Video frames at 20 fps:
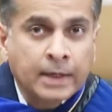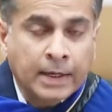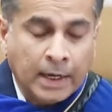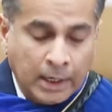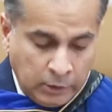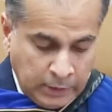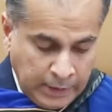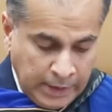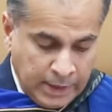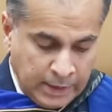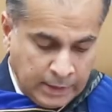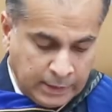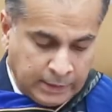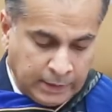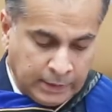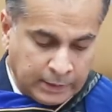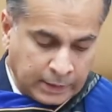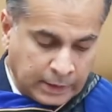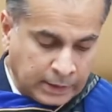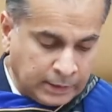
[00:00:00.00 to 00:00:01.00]
Nowadays,
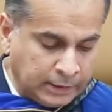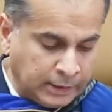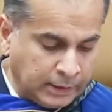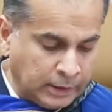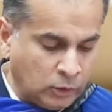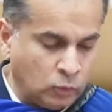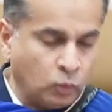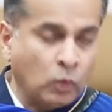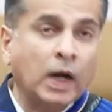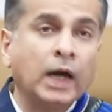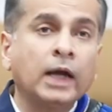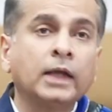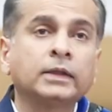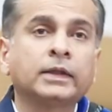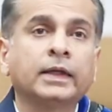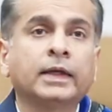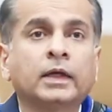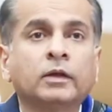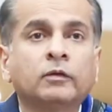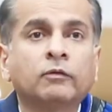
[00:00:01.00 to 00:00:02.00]
these are considered
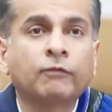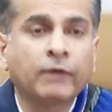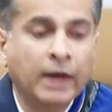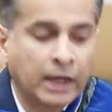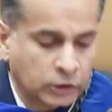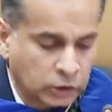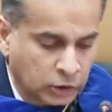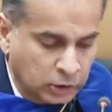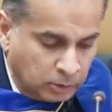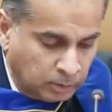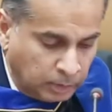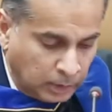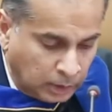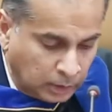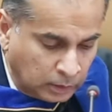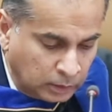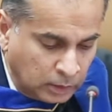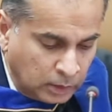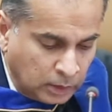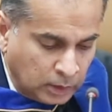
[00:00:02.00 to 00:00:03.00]
wildly
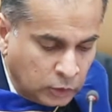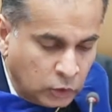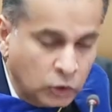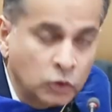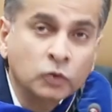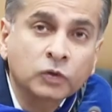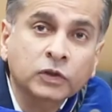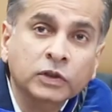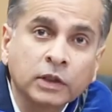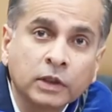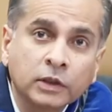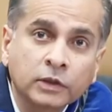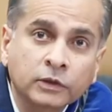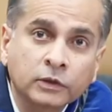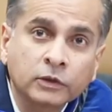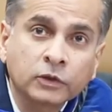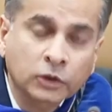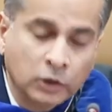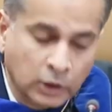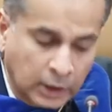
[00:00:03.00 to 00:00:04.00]
unfashionable,
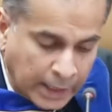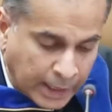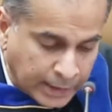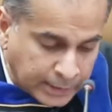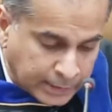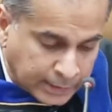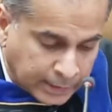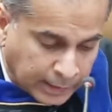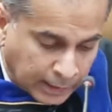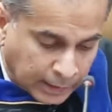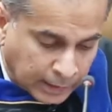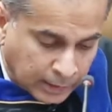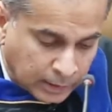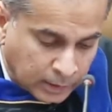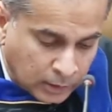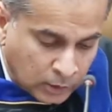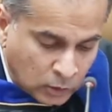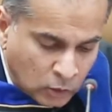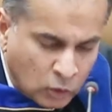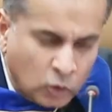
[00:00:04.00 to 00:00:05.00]
useless, and scholastic.
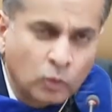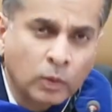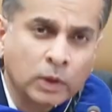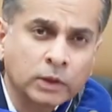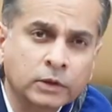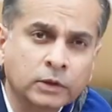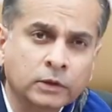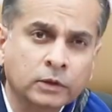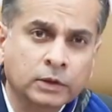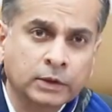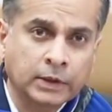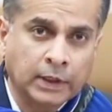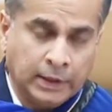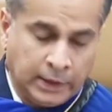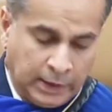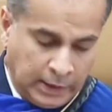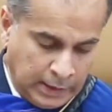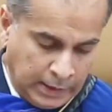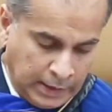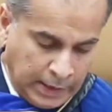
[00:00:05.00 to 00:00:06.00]
Who wants to
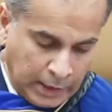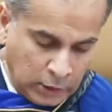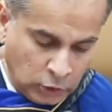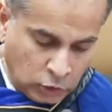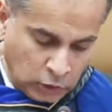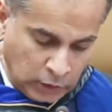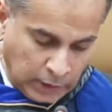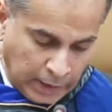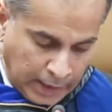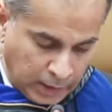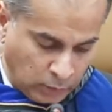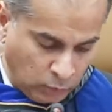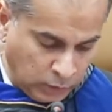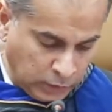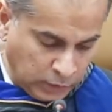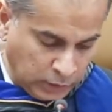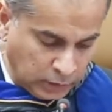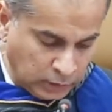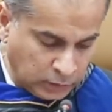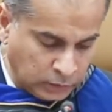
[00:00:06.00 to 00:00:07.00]
study ancient
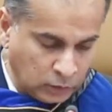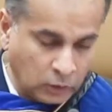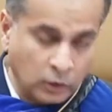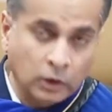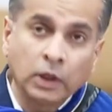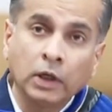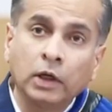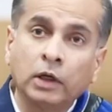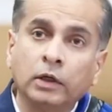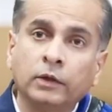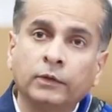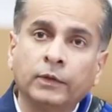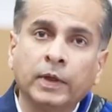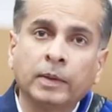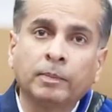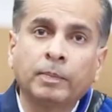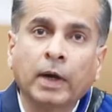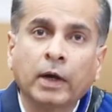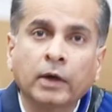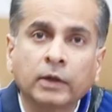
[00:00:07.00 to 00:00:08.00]
languages or learn
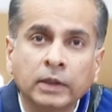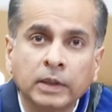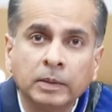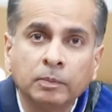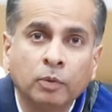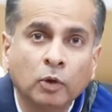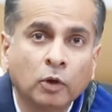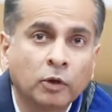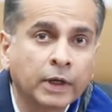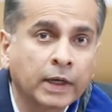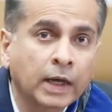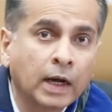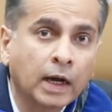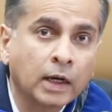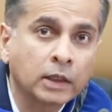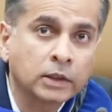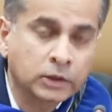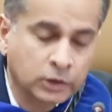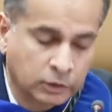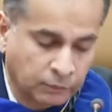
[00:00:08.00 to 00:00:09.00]
the apparently boring
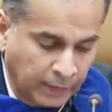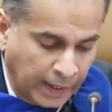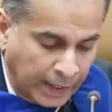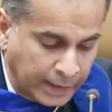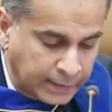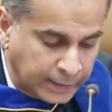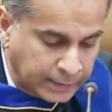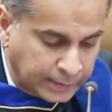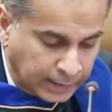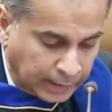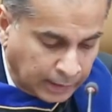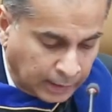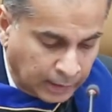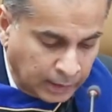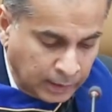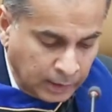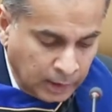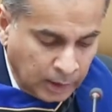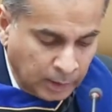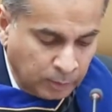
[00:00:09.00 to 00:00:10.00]
arts of editing
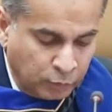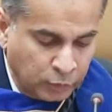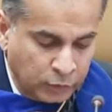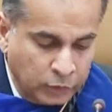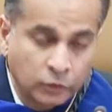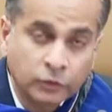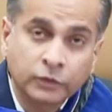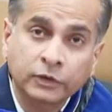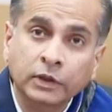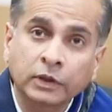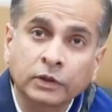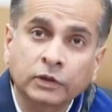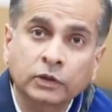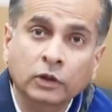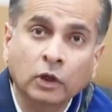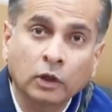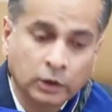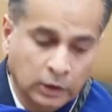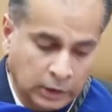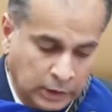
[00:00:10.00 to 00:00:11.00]
and producing
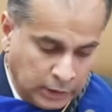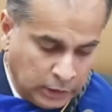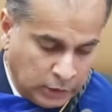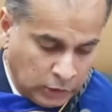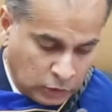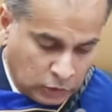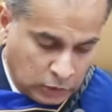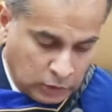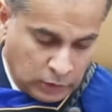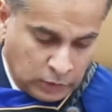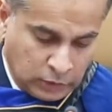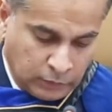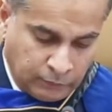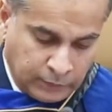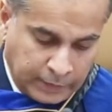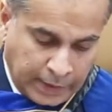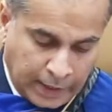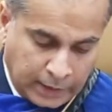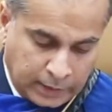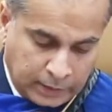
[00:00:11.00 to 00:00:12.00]
scholarly editions
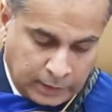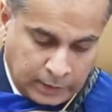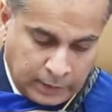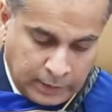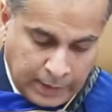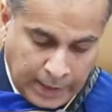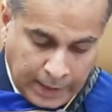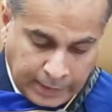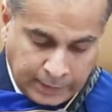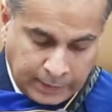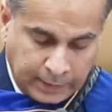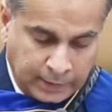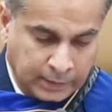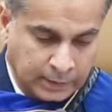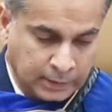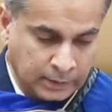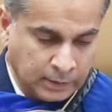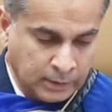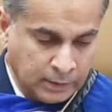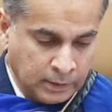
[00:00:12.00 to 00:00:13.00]
of texts and
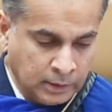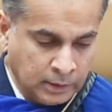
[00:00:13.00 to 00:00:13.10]
letters?